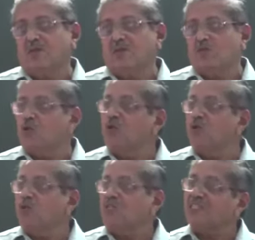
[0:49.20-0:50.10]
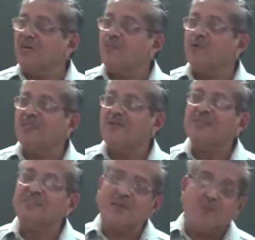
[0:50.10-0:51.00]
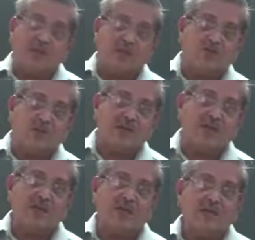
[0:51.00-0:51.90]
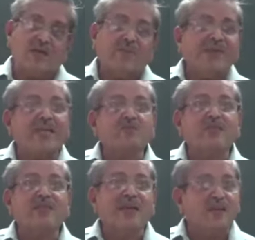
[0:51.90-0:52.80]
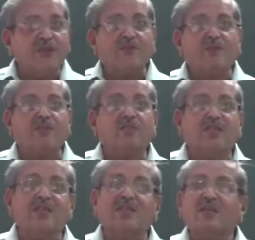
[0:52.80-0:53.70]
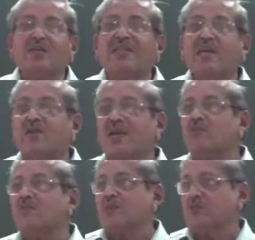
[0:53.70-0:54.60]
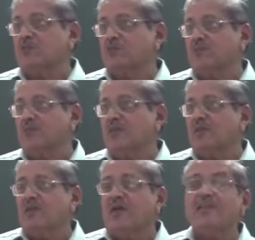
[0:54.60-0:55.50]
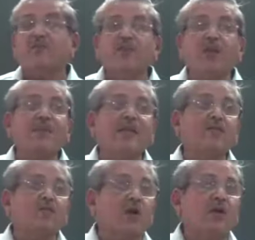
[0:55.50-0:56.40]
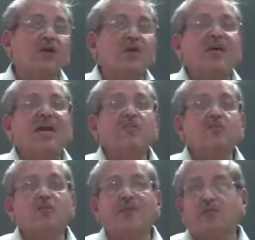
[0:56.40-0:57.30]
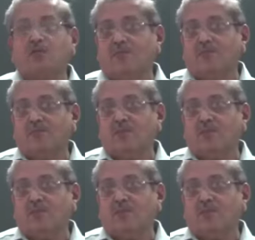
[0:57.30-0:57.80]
So such compounds having the same molecular formula, but actually they are different from each other, they are called isomers, and the phenomenon is called isomerism.